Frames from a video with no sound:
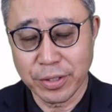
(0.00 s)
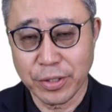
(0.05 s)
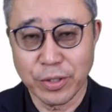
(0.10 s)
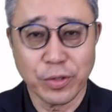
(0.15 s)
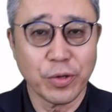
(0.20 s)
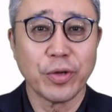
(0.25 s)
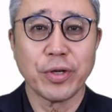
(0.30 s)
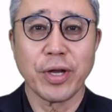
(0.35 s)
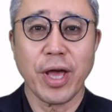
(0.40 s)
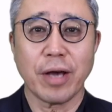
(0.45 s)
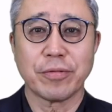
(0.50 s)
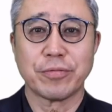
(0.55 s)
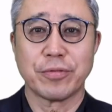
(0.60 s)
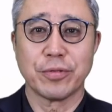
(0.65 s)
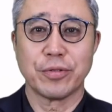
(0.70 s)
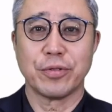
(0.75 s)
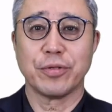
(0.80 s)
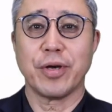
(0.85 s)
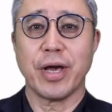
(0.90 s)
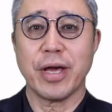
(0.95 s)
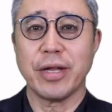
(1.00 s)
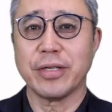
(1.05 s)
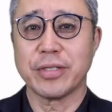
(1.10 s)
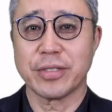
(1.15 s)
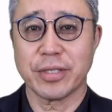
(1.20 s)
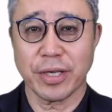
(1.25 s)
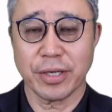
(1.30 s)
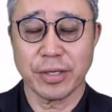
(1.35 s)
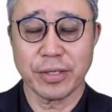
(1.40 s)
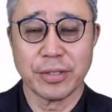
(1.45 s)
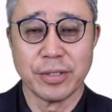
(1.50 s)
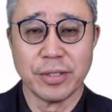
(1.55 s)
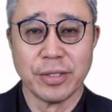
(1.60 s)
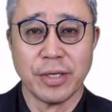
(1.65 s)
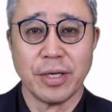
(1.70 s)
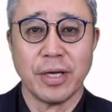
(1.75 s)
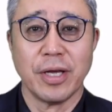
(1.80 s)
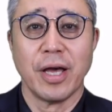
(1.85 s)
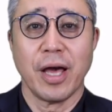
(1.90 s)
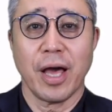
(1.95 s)
You don't have to do anything
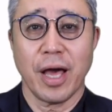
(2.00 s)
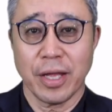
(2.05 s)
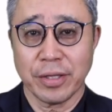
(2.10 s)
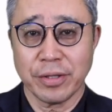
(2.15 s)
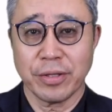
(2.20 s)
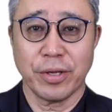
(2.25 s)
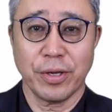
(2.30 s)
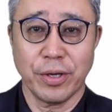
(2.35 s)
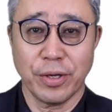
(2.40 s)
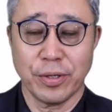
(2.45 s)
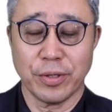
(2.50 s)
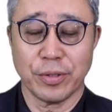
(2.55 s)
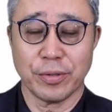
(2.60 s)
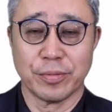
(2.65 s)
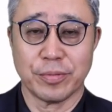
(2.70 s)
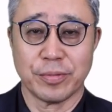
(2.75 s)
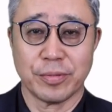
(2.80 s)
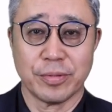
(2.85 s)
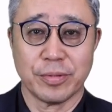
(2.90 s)
until